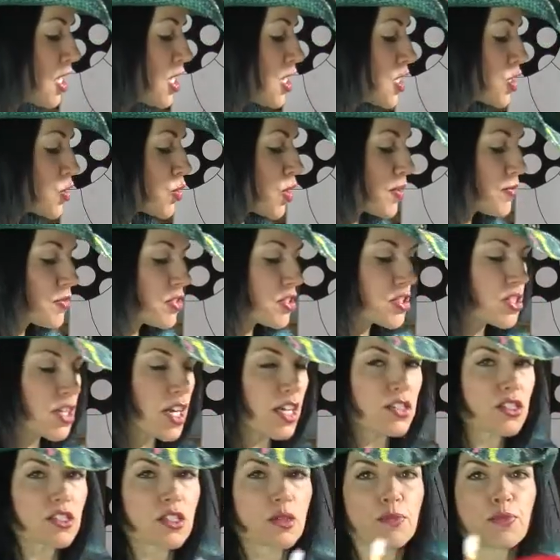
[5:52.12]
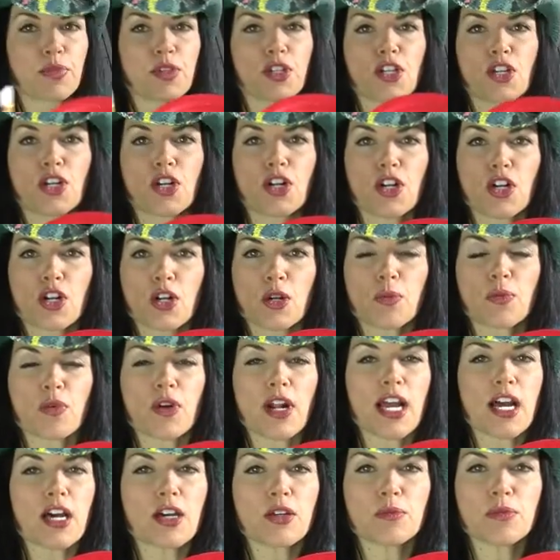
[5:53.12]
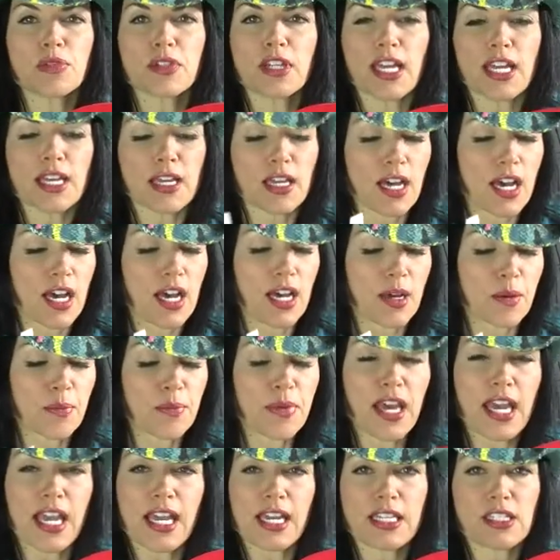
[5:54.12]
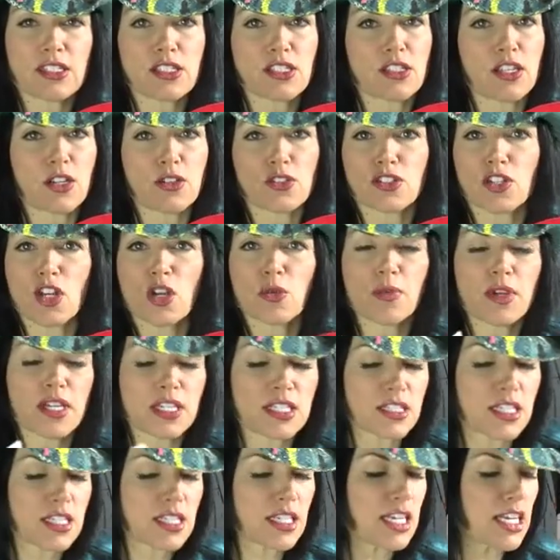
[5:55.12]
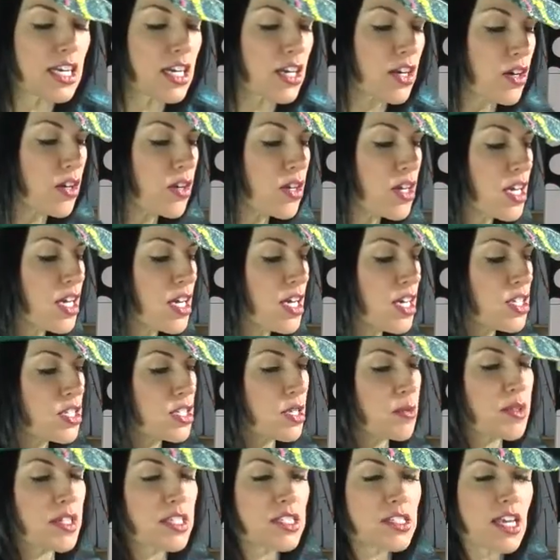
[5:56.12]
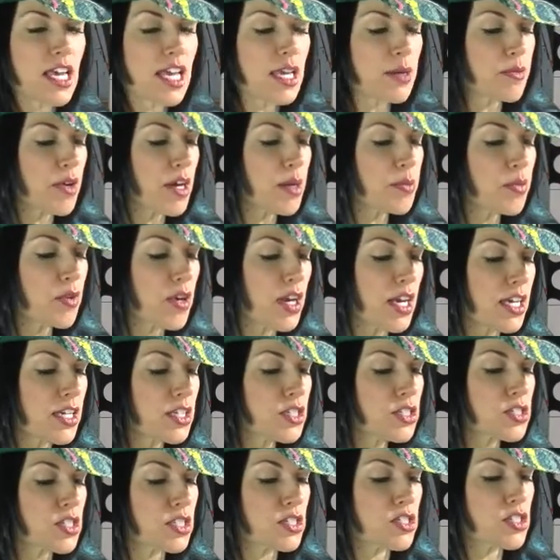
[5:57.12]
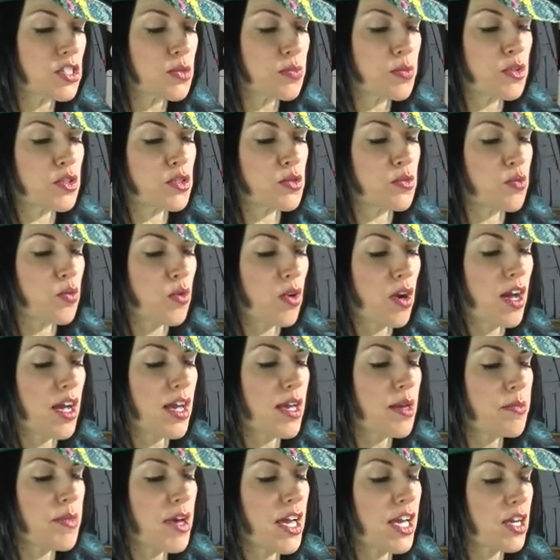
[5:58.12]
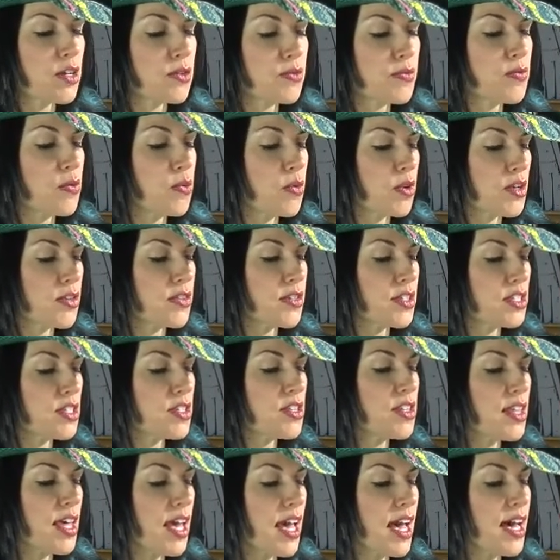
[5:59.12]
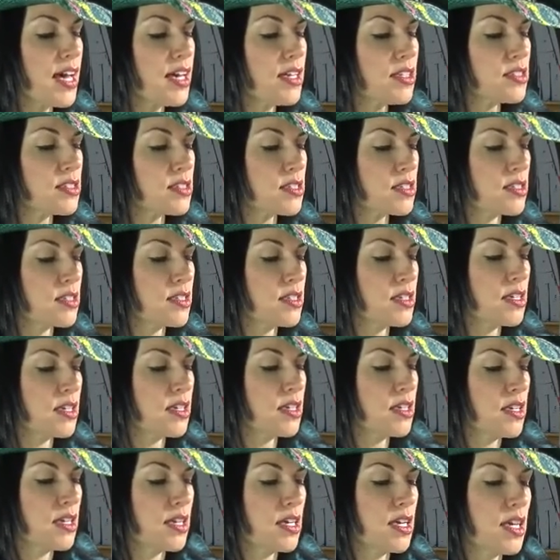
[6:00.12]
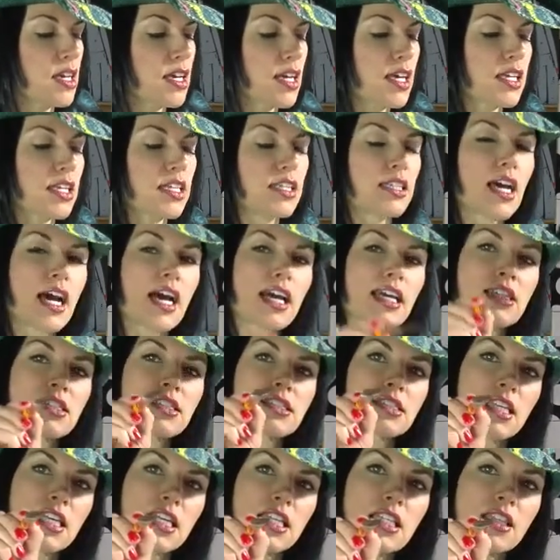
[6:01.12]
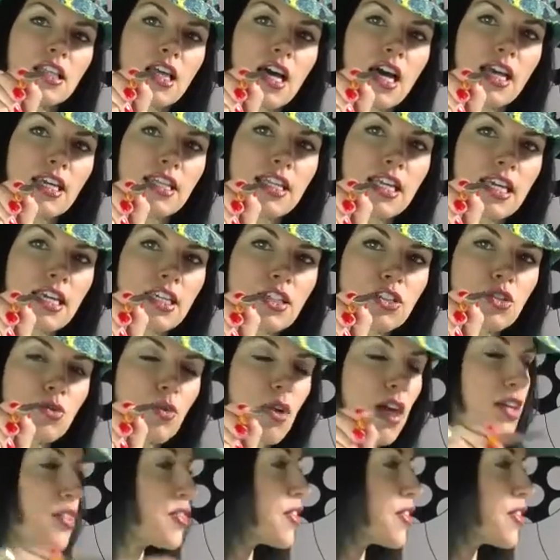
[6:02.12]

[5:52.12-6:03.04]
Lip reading: So I've just got some pure brown paint. There's no mixing here. So I'm going to take my brush and just push right back and forth into that. Got a nice thin line edge right